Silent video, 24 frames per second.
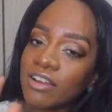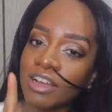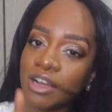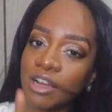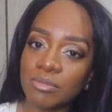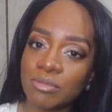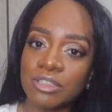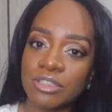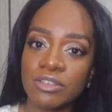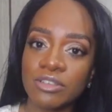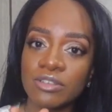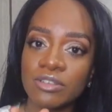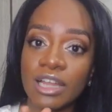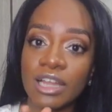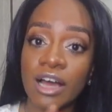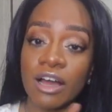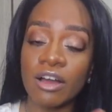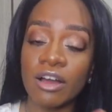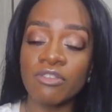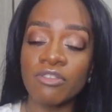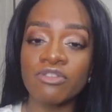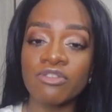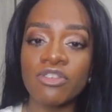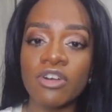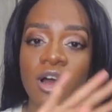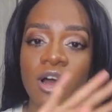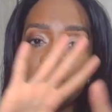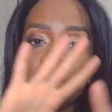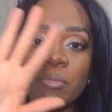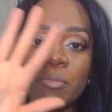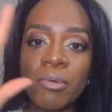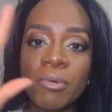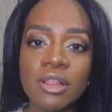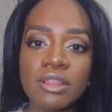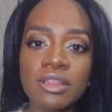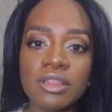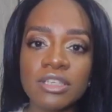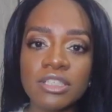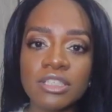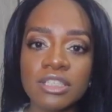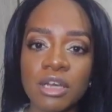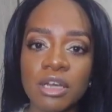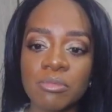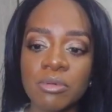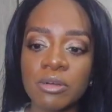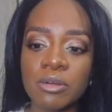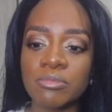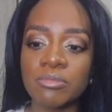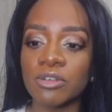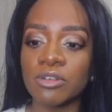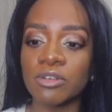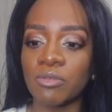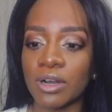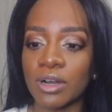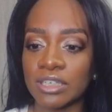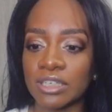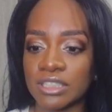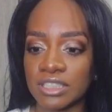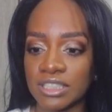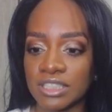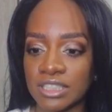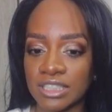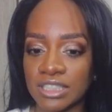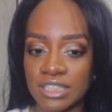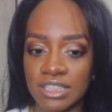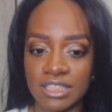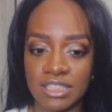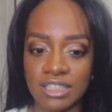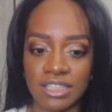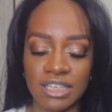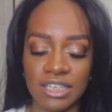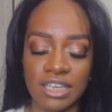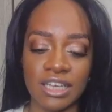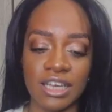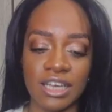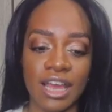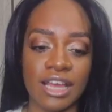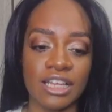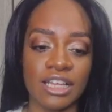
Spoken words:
coming to you live from the suburbs of Washington D.C.